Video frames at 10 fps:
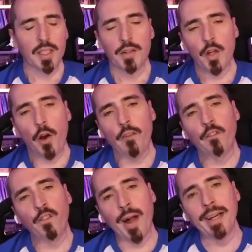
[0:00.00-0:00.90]
Now our
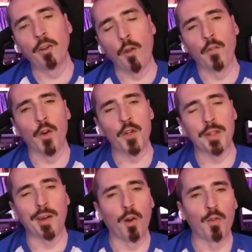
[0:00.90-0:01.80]
final version
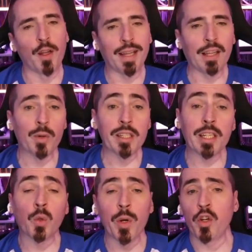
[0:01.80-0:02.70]
of Lalo is a
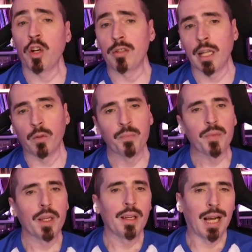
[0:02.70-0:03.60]
Queen Charge Lalo.
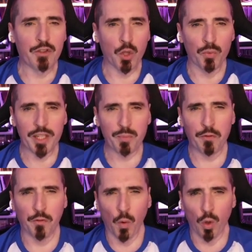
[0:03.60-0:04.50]
I've shown this
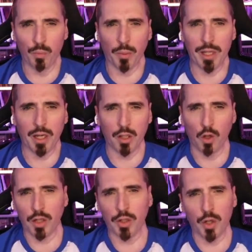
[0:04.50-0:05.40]
before, probably not
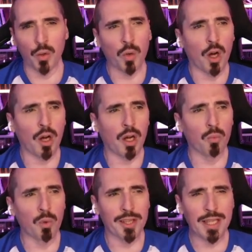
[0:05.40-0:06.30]
long ago,
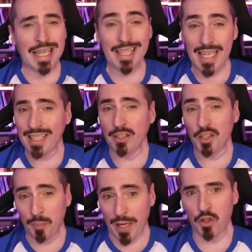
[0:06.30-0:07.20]
with the T-King
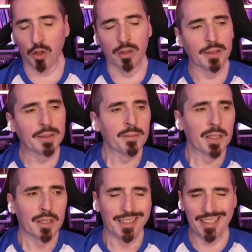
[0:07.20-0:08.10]
special.
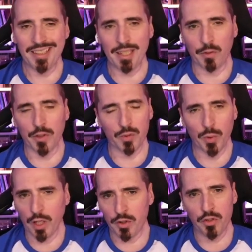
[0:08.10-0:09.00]
This is different. We're
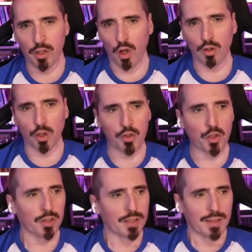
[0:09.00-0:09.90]
not using the log
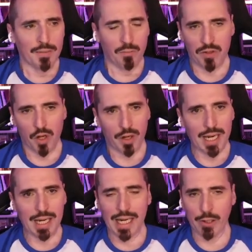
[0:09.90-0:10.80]
launcher. It's not
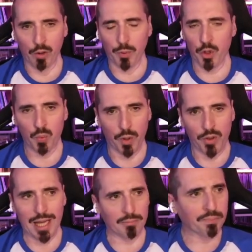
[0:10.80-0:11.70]
a hero push with that.